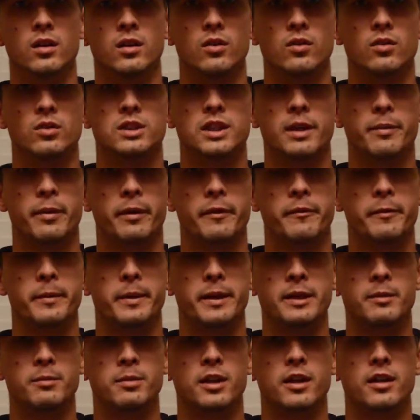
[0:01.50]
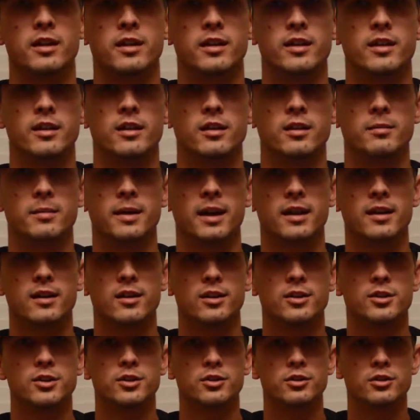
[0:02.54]
What's up everybody, Blair here, back
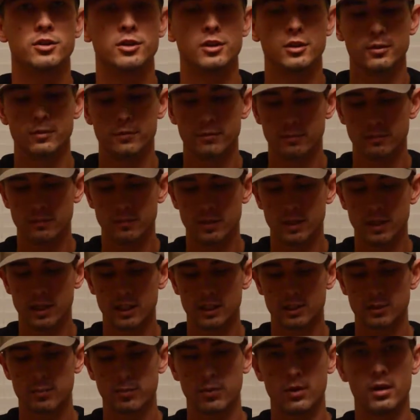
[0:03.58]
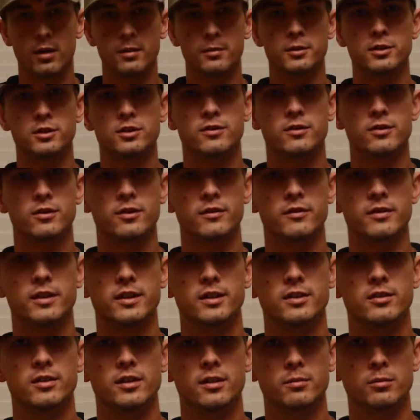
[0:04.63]
on YouTube. As promised for
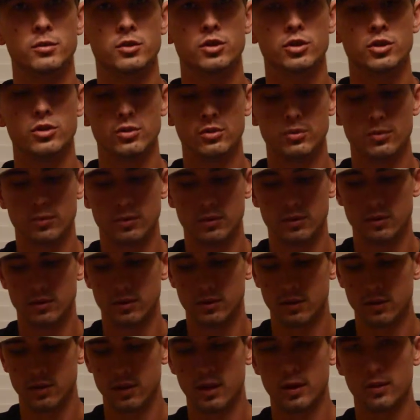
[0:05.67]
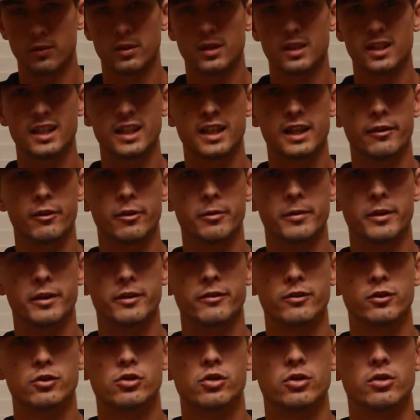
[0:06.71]
video number 2, I want to thank everybody
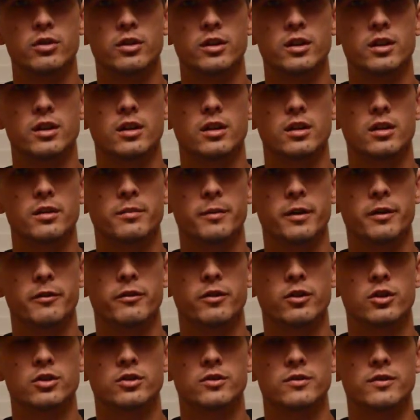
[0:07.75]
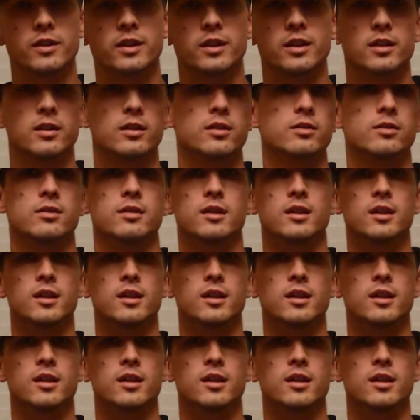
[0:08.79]
for tuning in on my first video.